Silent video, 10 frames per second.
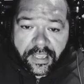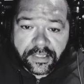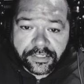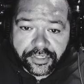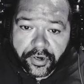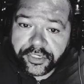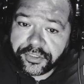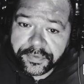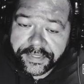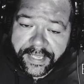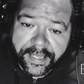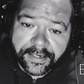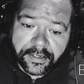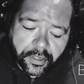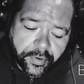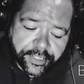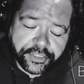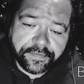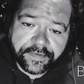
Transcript: Start doing that. Go get your